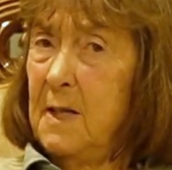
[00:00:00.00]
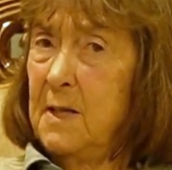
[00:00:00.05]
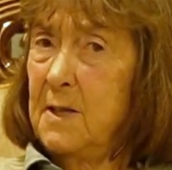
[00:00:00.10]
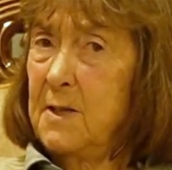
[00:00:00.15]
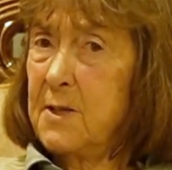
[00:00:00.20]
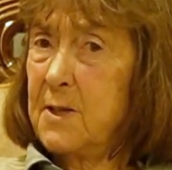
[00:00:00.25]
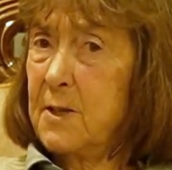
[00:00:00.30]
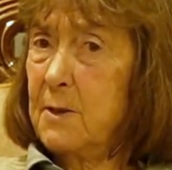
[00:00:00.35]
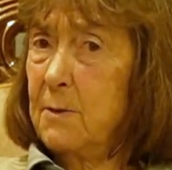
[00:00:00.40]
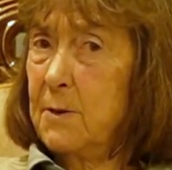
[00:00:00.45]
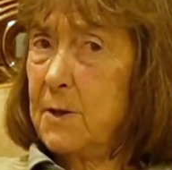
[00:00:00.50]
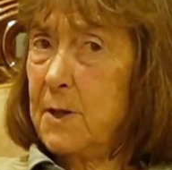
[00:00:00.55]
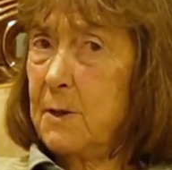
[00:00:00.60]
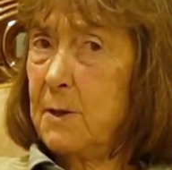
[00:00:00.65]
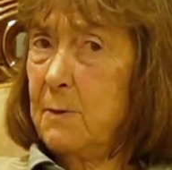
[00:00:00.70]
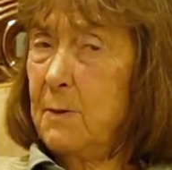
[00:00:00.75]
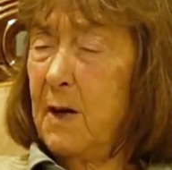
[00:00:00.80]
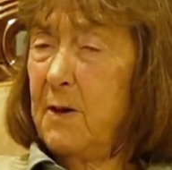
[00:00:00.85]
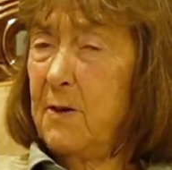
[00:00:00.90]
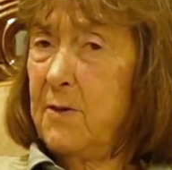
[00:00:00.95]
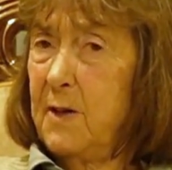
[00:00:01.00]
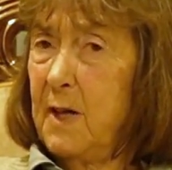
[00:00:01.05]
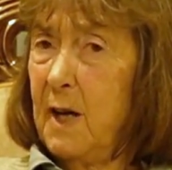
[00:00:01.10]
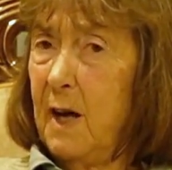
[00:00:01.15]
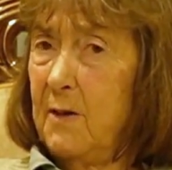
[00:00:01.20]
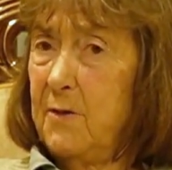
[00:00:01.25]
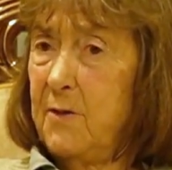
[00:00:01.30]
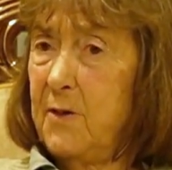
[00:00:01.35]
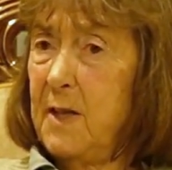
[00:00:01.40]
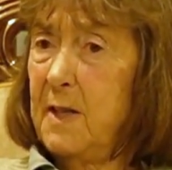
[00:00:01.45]
So I
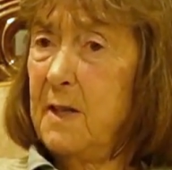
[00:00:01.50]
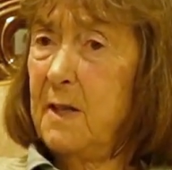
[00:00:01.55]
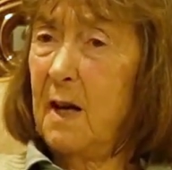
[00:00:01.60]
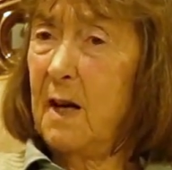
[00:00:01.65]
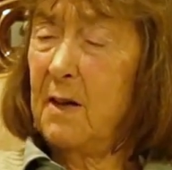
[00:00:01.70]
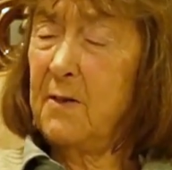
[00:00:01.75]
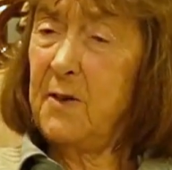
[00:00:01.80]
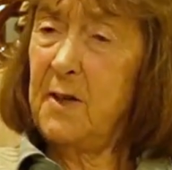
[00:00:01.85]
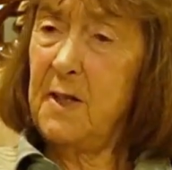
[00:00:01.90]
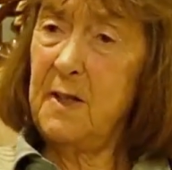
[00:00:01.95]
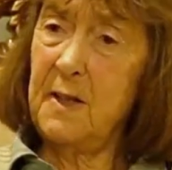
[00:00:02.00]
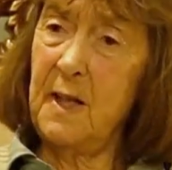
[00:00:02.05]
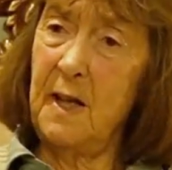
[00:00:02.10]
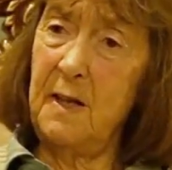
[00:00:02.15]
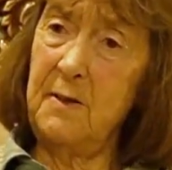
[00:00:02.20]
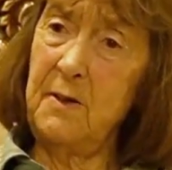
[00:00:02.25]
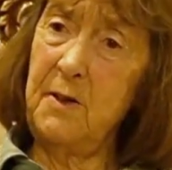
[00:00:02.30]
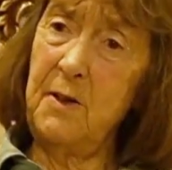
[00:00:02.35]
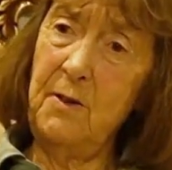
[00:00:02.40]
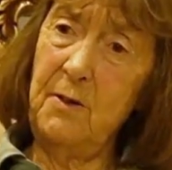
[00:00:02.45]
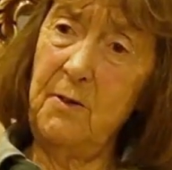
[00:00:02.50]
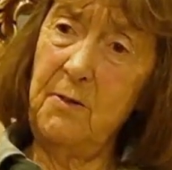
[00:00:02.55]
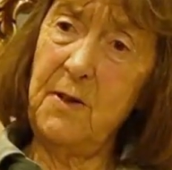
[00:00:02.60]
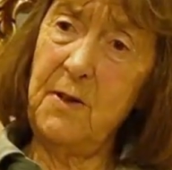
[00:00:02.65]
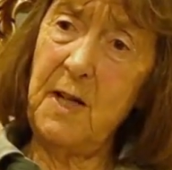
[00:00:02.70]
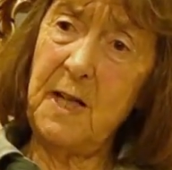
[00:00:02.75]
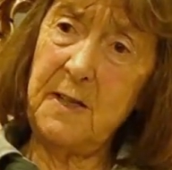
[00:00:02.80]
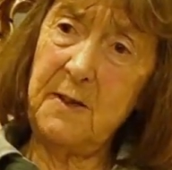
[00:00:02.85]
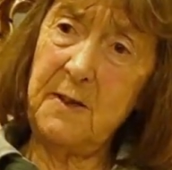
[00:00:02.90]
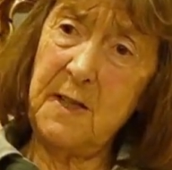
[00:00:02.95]
think that
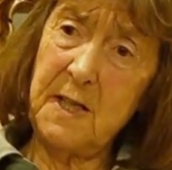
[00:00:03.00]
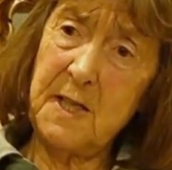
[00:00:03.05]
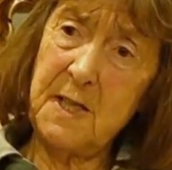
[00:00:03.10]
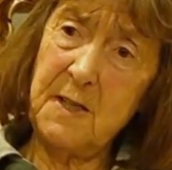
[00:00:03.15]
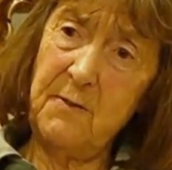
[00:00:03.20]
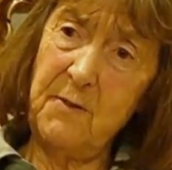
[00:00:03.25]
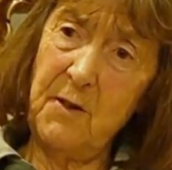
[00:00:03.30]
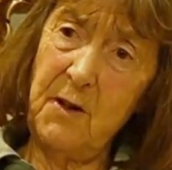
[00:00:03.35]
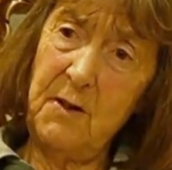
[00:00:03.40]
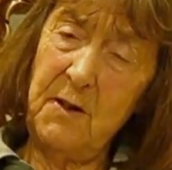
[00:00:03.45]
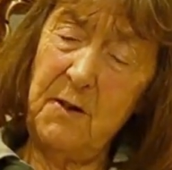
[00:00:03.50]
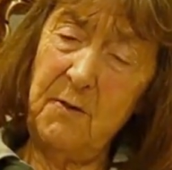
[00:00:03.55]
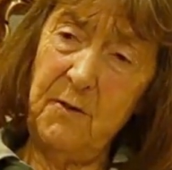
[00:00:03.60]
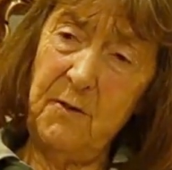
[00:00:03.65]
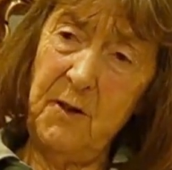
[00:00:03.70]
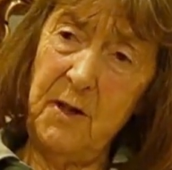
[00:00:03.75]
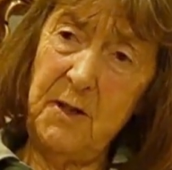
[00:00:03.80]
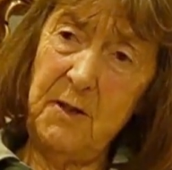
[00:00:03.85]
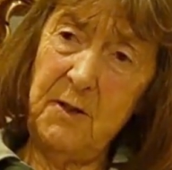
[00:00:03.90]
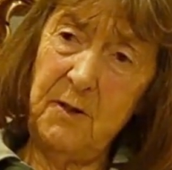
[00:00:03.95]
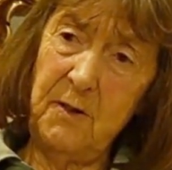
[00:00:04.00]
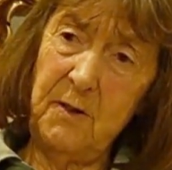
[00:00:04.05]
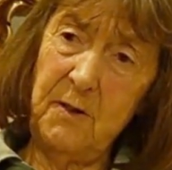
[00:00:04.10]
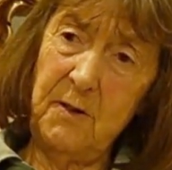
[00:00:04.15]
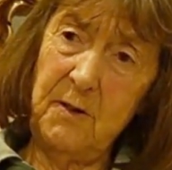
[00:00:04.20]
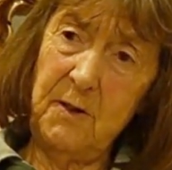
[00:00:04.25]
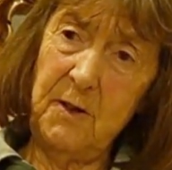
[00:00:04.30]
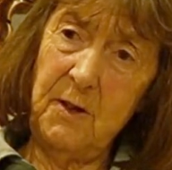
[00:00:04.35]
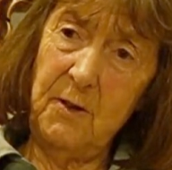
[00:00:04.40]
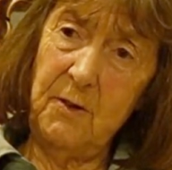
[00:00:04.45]
that's a very very
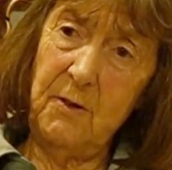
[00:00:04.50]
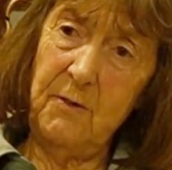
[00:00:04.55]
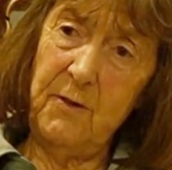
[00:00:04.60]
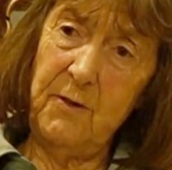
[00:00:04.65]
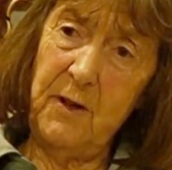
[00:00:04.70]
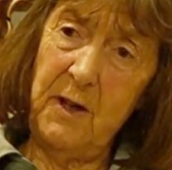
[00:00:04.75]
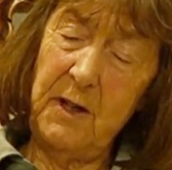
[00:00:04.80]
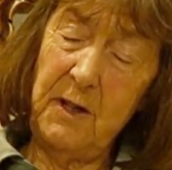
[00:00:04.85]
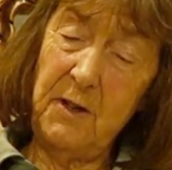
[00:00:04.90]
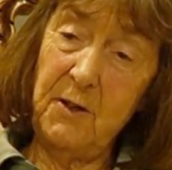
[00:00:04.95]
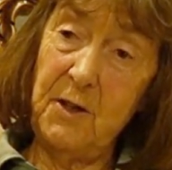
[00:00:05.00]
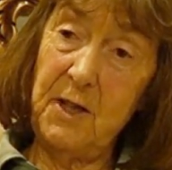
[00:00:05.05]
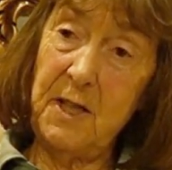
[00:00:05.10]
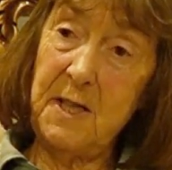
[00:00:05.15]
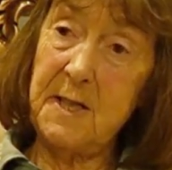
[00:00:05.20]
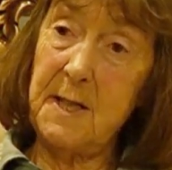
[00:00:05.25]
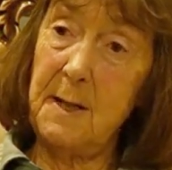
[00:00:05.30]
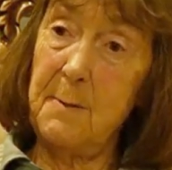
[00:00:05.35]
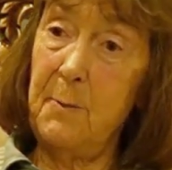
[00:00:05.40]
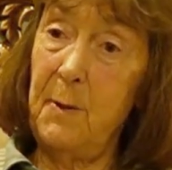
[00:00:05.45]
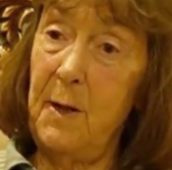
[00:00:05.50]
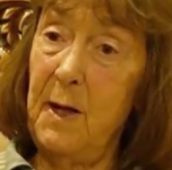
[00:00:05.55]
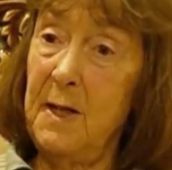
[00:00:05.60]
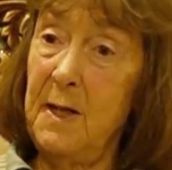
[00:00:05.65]
good example.